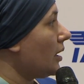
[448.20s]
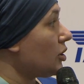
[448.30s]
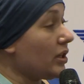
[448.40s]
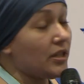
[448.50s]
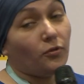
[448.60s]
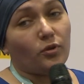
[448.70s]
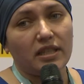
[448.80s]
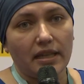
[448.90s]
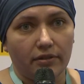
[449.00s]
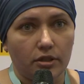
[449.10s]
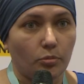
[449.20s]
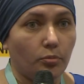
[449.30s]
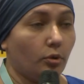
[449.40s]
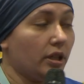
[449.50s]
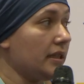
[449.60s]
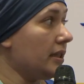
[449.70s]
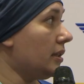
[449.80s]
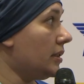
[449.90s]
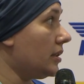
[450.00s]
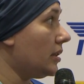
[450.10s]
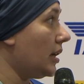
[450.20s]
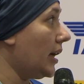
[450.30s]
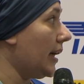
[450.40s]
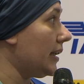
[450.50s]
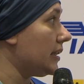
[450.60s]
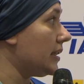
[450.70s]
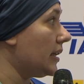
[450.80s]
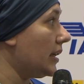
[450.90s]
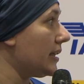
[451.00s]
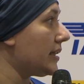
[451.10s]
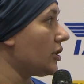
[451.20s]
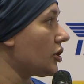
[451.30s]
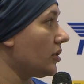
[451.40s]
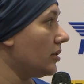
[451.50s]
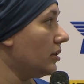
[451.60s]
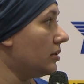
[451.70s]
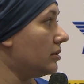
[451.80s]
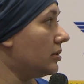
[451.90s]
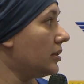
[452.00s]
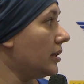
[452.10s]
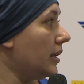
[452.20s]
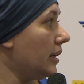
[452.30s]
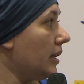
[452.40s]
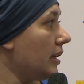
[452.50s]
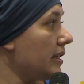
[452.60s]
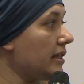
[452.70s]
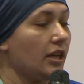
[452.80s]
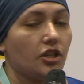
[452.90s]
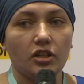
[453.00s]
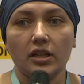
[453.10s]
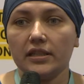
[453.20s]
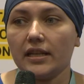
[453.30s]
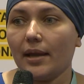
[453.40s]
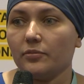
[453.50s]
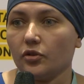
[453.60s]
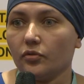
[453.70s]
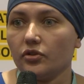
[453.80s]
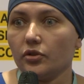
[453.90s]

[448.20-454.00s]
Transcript: 24/7 support and essential station and time zones.